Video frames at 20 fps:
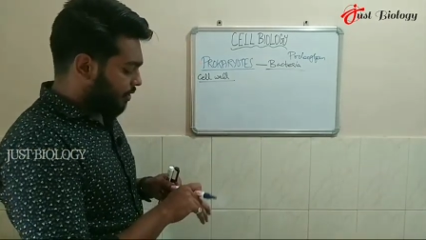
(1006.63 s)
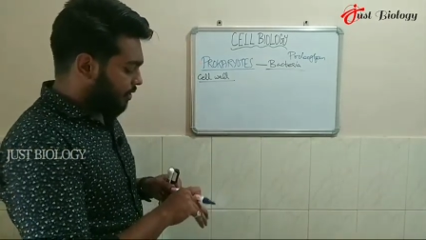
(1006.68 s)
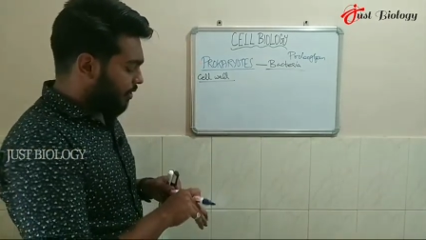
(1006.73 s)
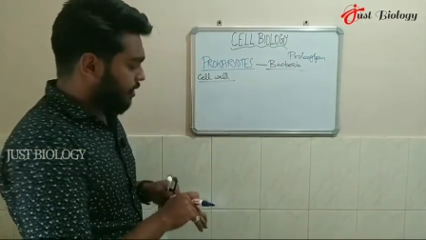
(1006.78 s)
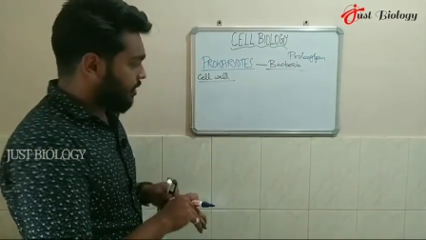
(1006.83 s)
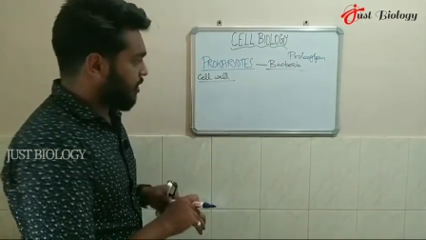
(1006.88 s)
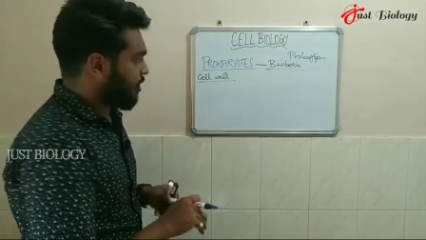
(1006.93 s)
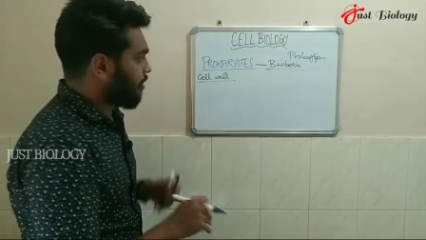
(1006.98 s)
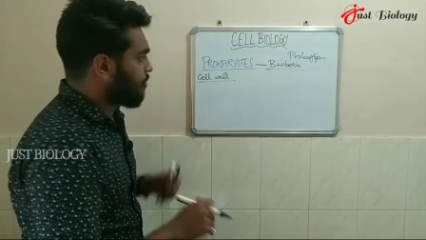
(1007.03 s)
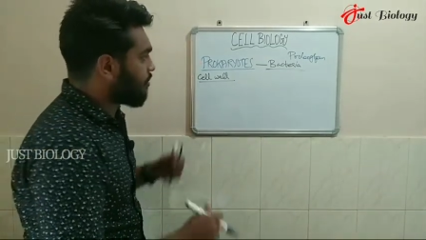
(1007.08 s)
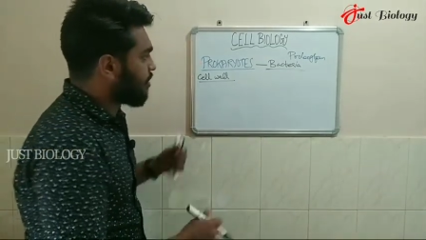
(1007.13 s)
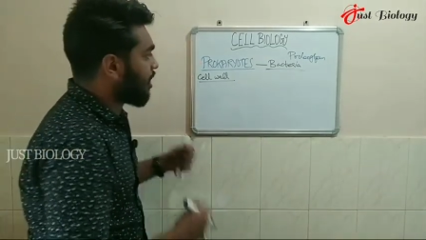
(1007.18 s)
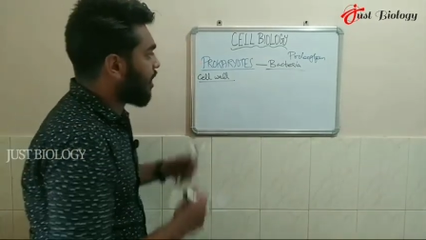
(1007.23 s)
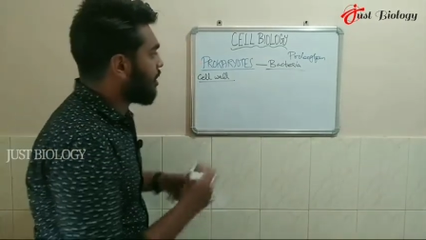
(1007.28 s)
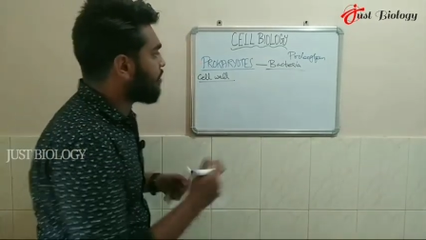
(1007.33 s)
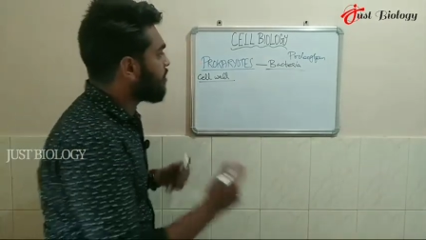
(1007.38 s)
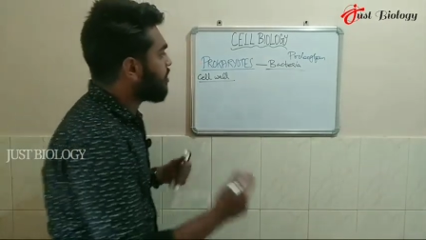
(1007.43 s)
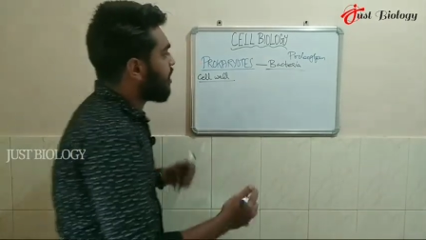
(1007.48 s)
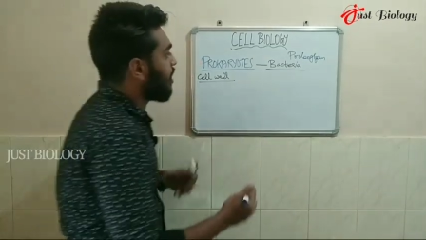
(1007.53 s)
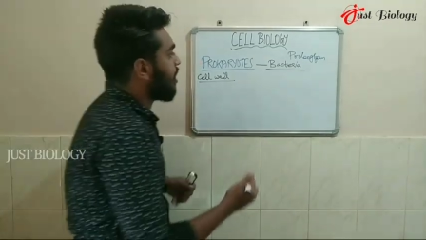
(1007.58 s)

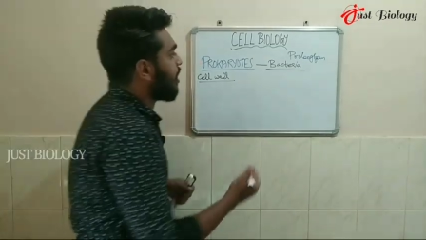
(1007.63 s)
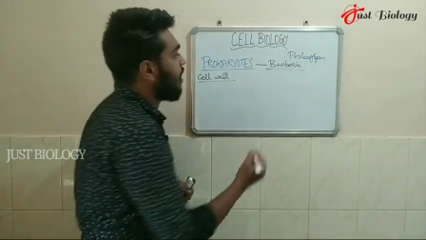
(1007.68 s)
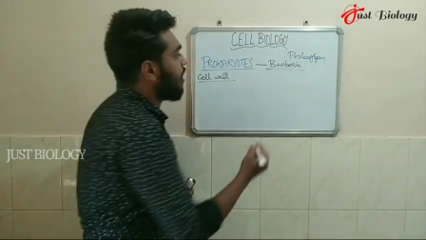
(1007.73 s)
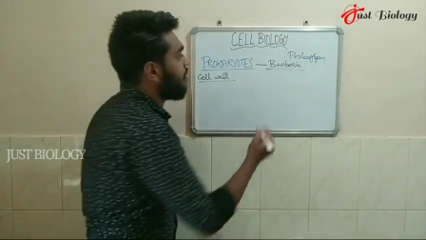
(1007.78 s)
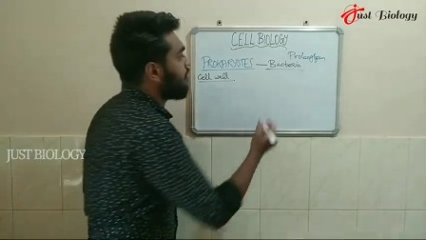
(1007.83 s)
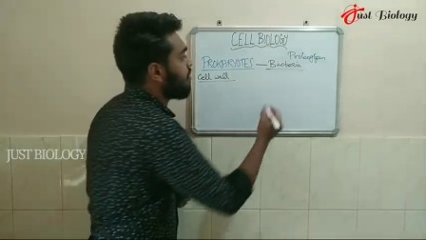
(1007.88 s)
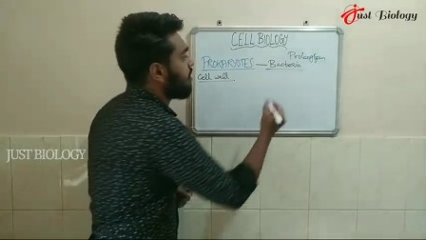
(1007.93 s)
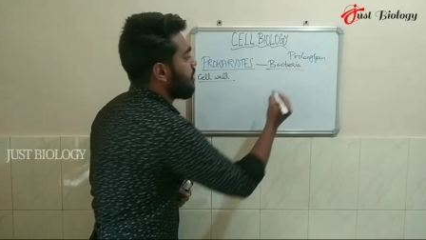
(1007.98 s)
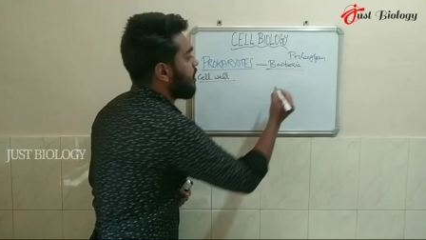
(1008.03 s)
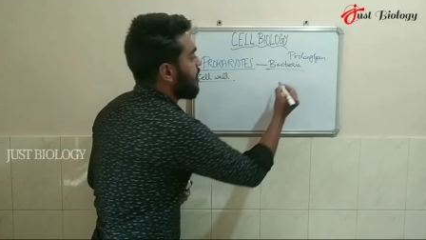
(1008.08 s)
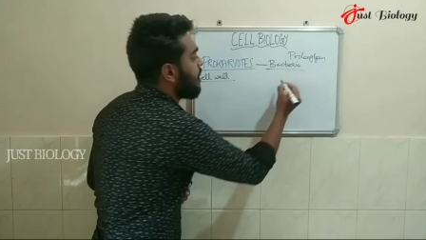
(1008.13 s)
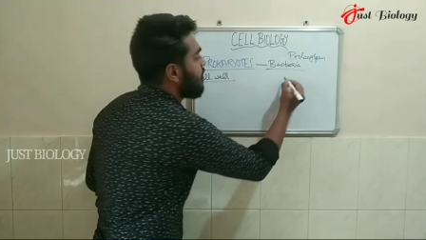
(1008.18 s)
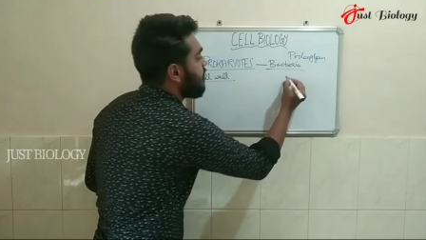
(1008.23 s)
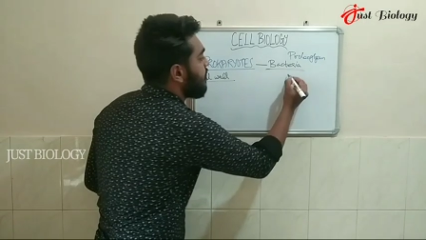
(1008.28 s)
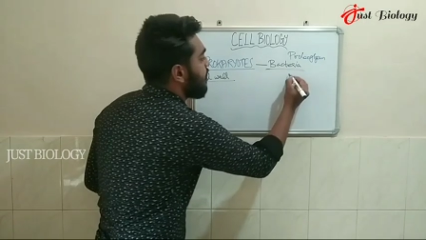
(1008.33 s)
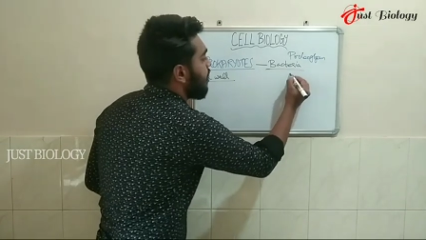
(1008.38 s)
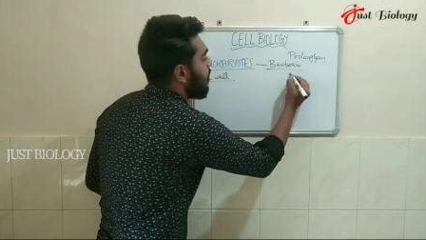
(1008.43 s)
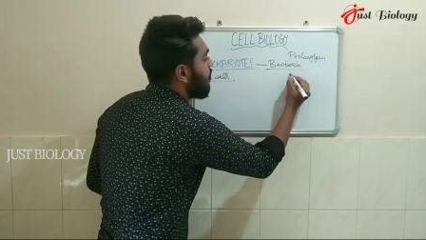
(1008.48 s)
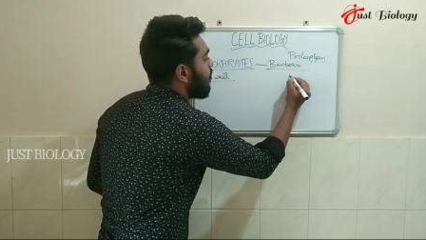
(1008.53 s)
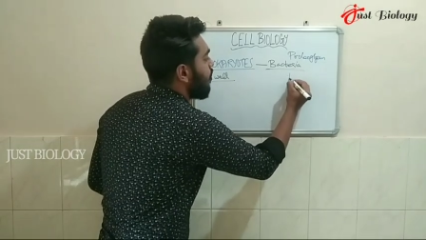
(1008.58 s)
sometimes they have thick
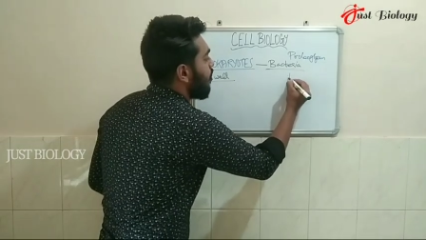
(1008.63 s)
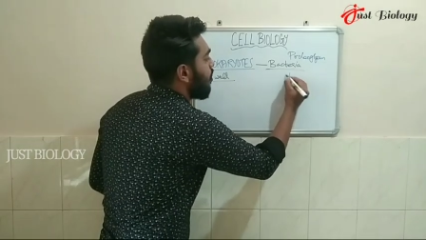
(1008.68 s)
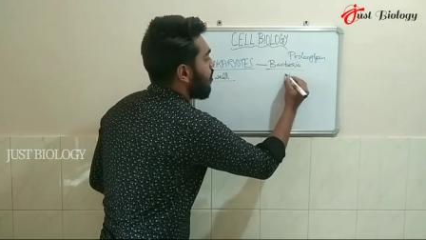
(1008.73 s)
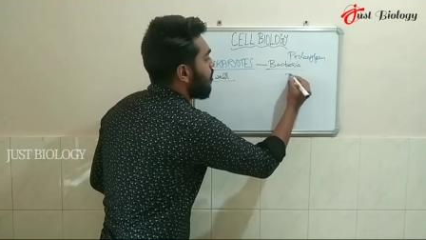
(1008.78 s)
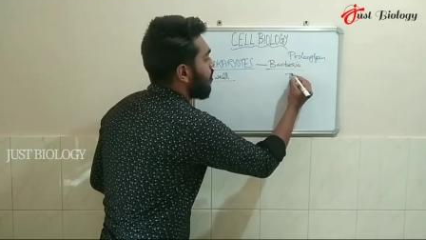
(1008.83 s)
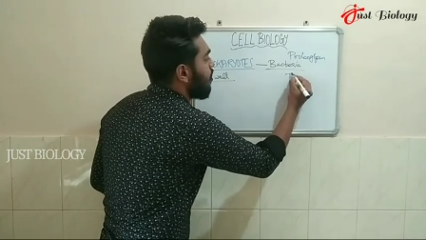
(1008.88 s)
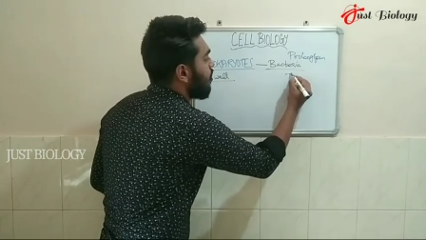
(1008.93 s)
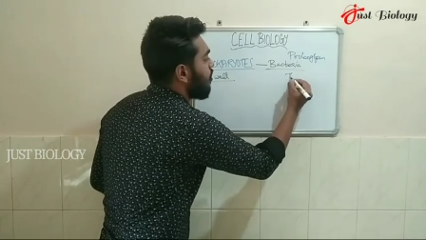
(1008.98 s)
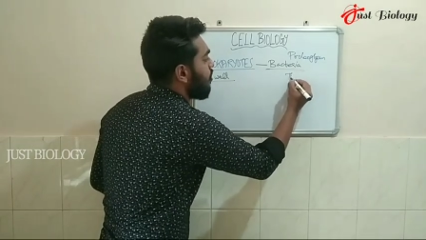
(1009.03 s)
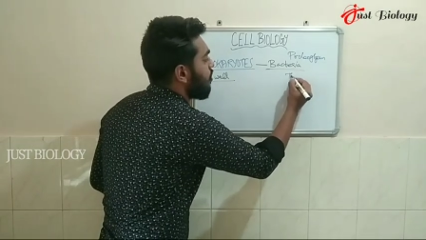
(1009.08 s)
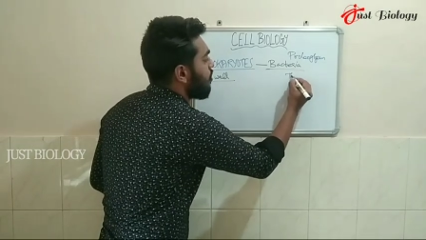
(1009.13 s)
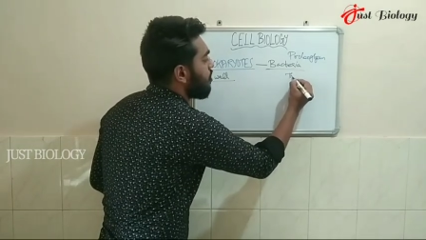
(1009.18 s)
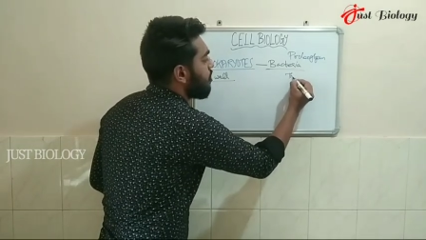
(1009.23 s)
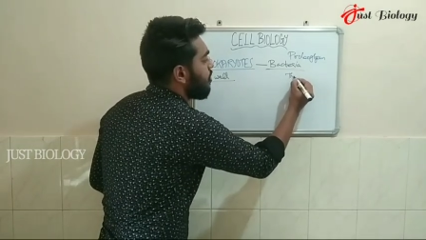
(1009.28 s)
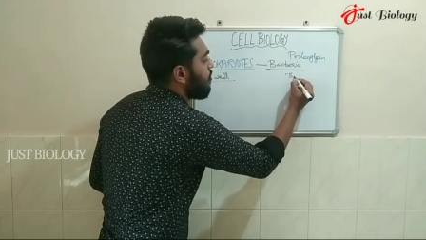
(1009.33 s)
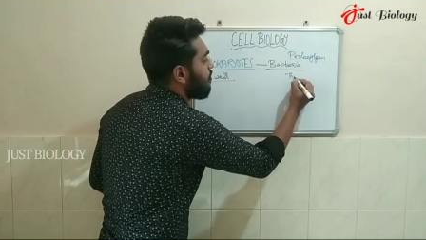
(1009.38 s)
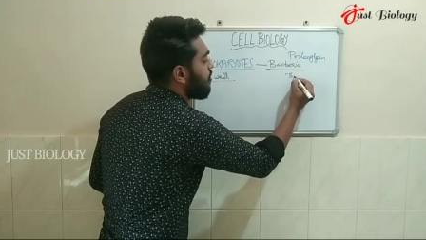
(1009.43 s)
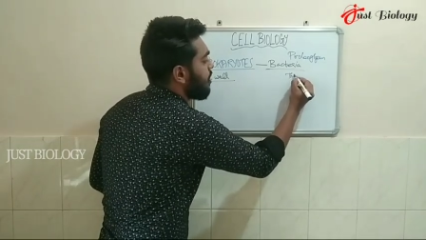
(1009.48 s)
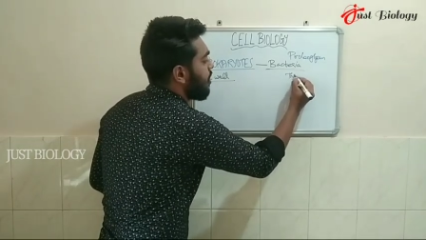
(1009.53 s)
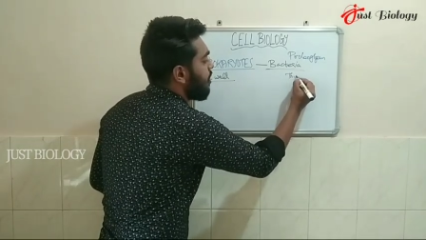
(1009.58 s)
cell wall or
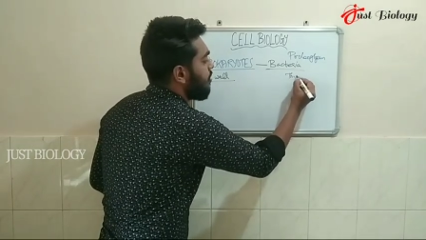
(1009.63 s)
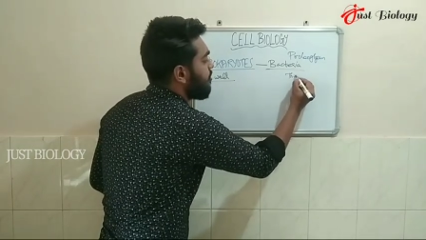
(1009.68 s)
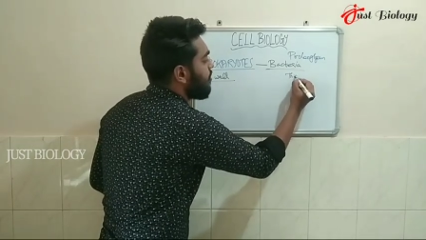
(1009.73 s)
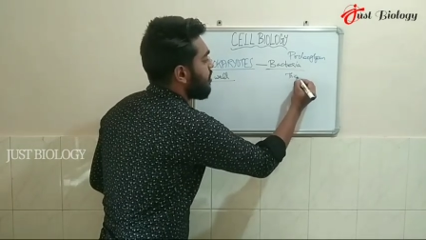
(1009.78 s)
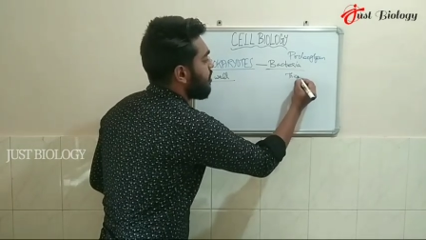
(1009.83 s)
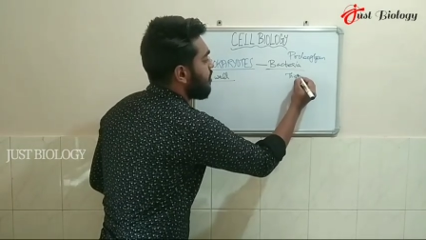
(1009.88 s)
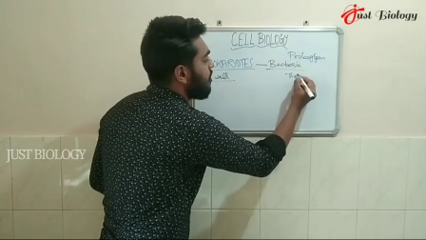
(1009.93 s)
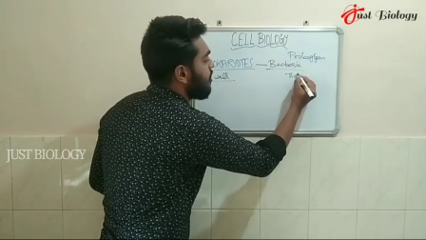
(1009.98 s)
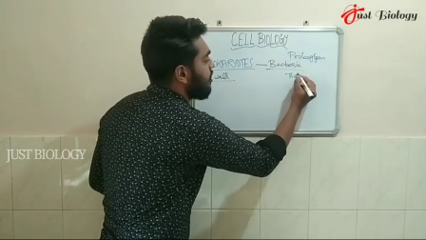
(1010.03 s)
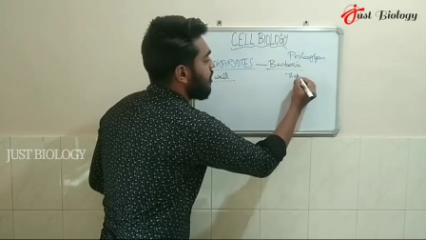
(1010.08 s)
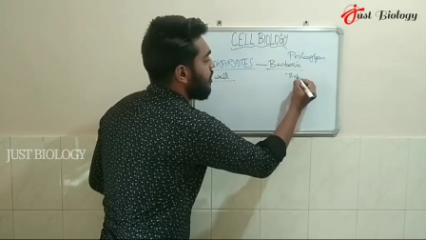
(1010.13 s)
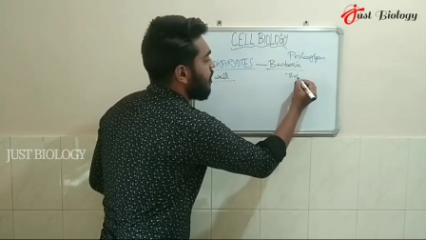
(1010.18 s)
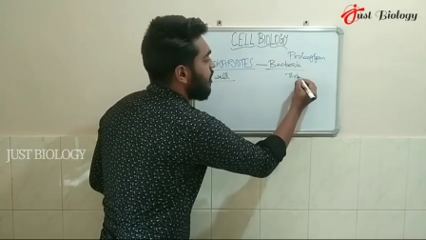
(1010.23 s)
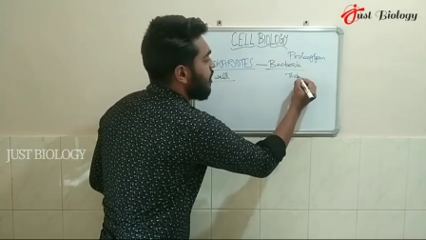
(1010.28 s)
sometimes